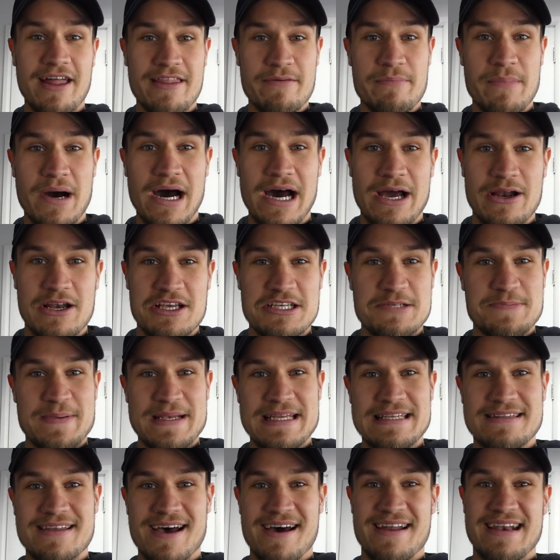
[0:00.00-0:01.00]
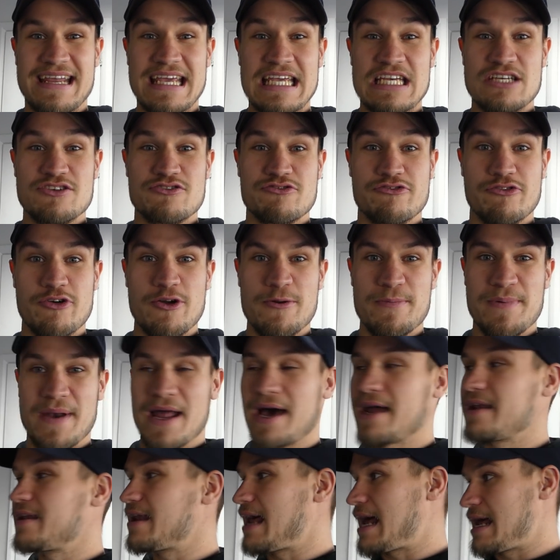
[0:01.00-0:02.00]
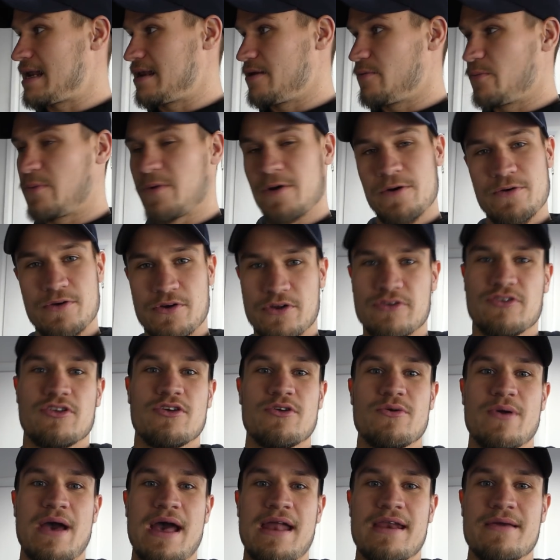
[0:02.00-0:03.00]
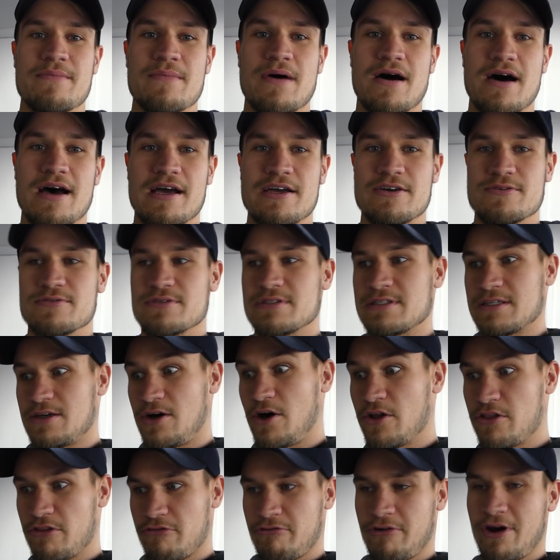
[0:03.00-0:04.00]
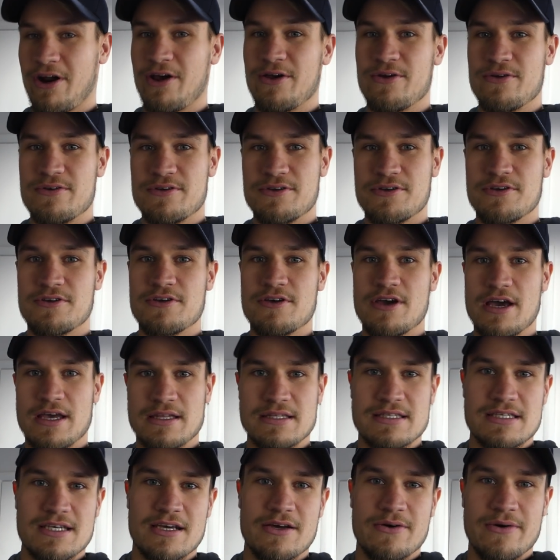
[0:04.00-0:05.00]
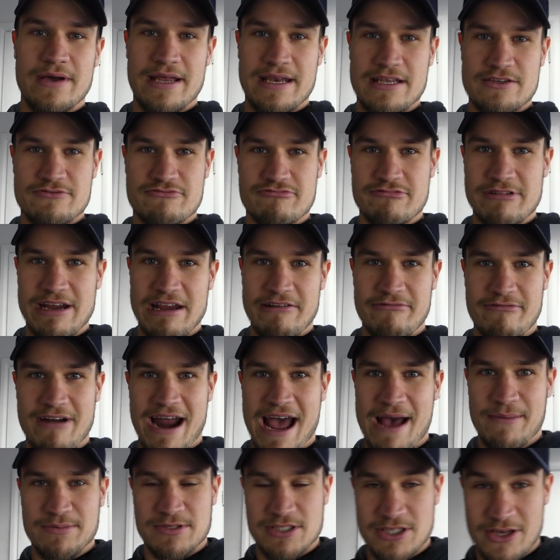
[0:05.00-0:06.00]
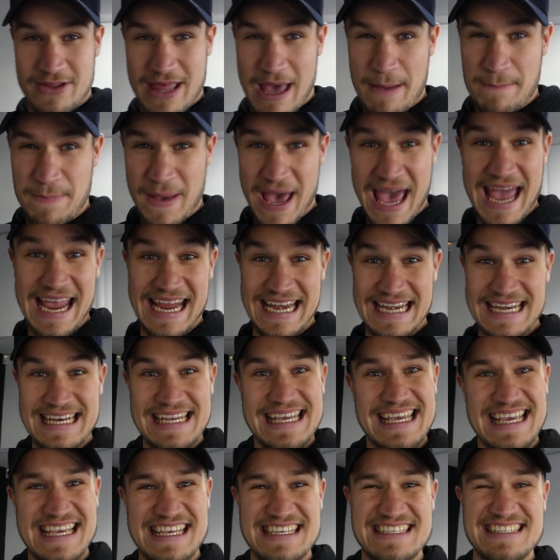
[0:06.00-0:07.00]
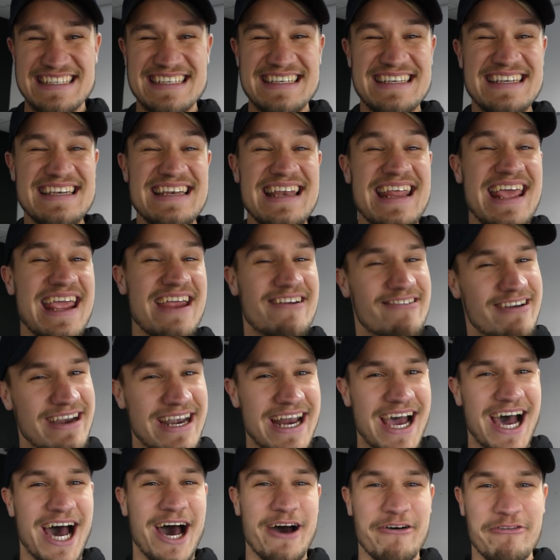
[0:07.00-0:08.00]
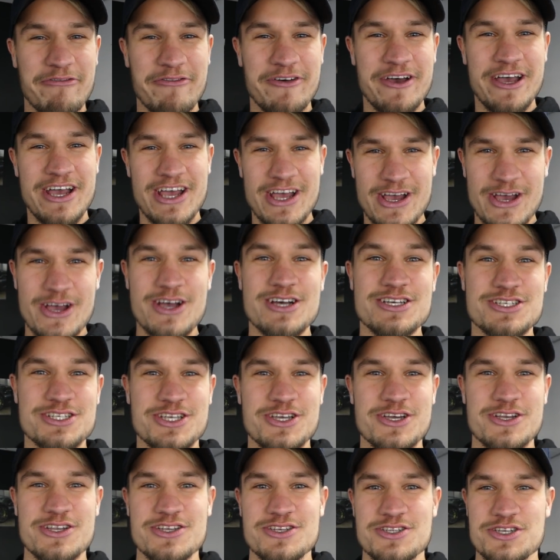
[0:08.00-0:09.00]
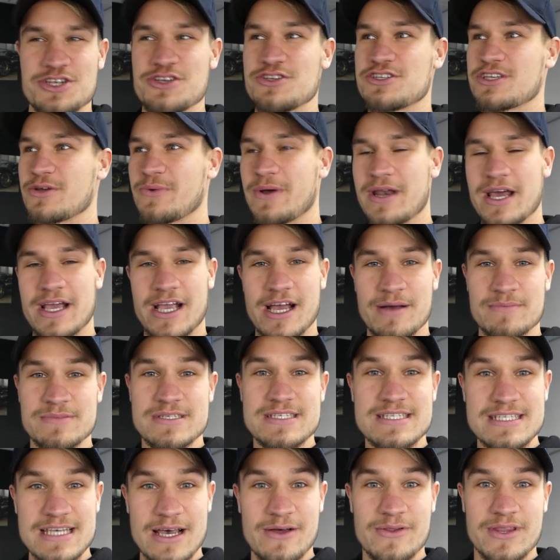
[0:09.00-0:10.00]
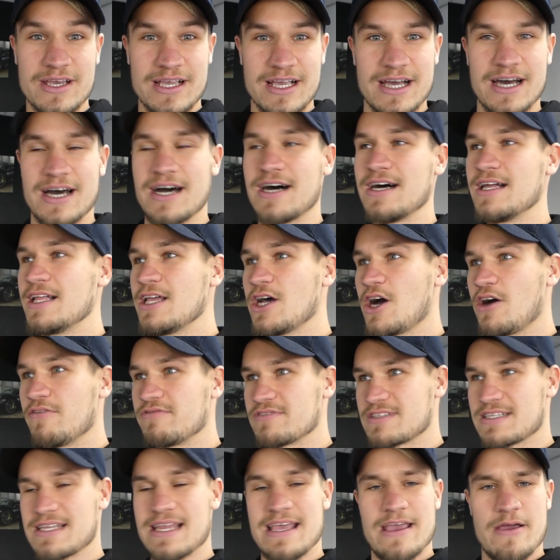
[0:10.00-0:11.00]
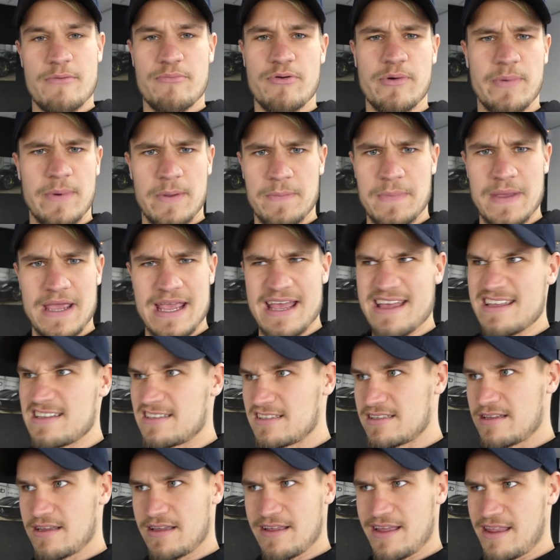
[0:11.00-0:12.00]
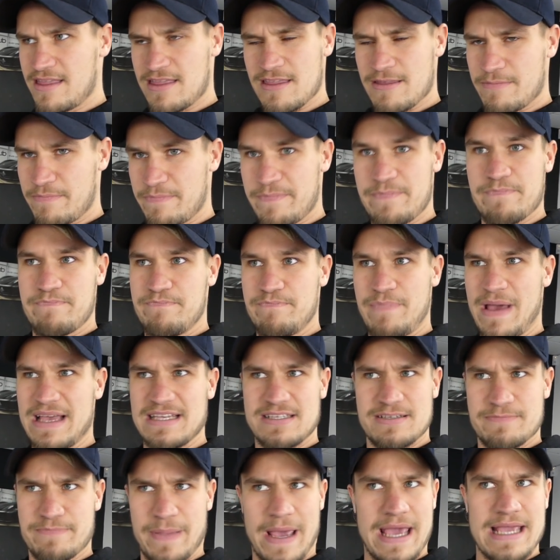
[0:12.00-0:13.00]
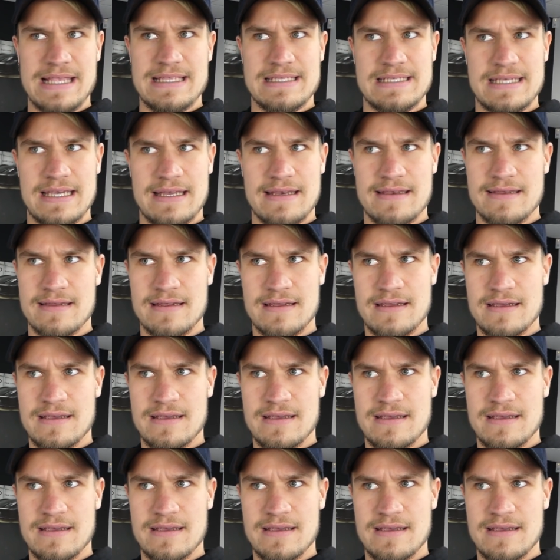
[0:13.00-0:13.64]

other mile has been done in true blood, and it will not do any miles on the road until it is rewrapped. So that paint is near enough as good as new. So when I come to sell the car, obviously it'll probably be as the best painted